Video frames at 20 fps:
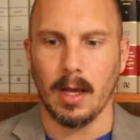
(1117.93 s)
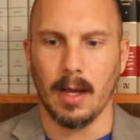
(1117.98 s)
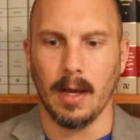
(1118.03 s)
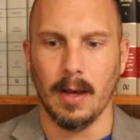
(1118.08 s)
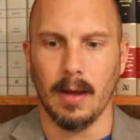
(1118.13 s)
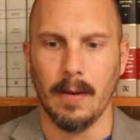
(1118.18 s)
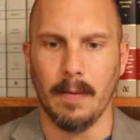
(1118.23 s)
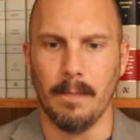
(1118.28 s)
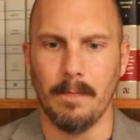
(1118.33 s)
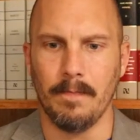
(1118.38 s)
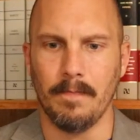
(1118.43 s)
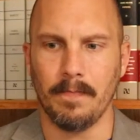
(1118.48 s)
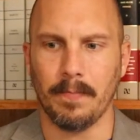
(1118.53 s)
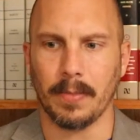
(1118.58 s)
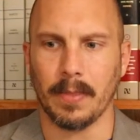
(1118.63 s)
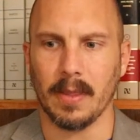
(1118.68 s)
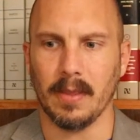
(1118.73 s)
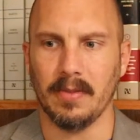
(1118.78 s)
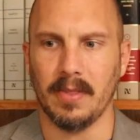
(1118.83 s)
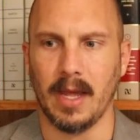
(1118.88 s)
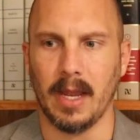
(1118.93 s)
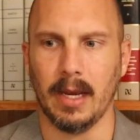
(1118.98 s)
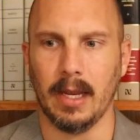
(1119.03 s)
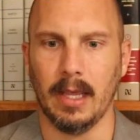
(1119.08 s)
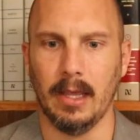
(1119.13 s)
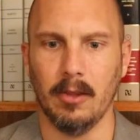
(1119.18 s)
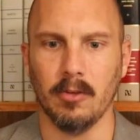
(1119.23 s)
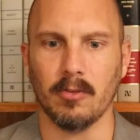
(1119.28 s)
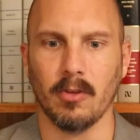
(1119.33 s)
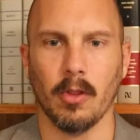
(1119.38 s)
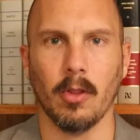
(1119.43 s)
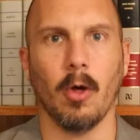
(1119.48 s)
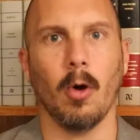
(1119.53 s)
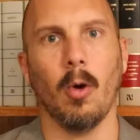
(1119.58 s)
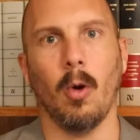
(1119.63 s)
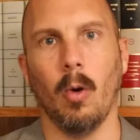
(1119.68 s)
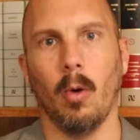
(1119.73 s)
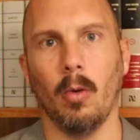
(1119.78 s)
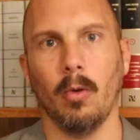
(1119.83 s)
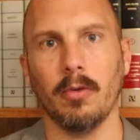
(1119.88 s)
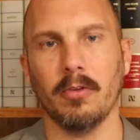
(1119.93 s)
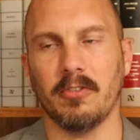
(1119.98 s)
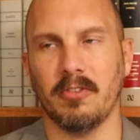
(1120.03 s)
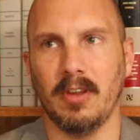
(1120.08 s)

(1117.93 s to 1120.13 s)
is on the whole